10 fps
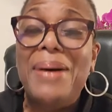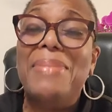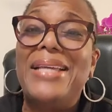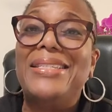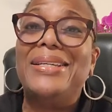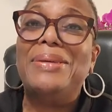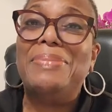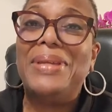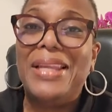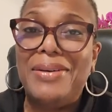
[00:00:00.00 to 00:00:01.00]
My dearly
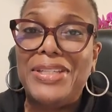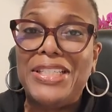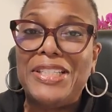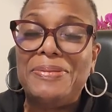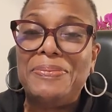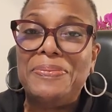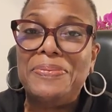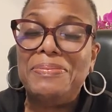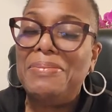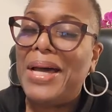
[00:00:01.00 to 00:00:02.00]
beloved,
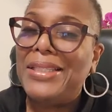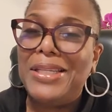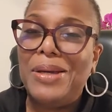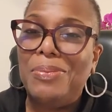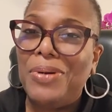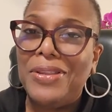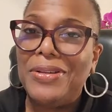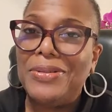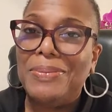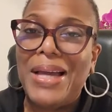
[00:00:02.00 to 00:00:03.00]
my dear
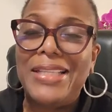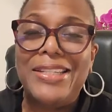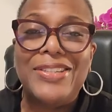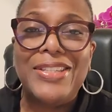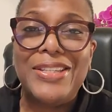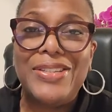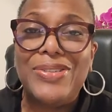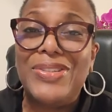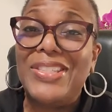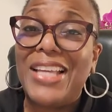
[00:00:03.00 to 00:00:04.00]
brothers, my dear
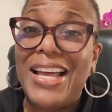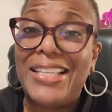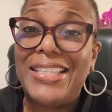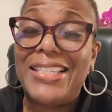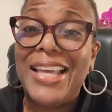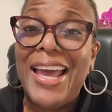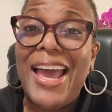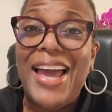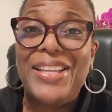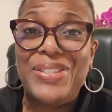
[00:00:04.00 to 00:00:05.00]
sisters, sons
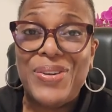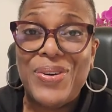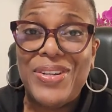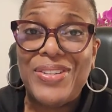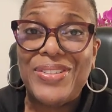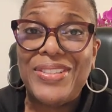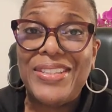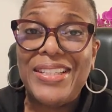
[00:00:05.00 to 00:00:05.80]
and daughters,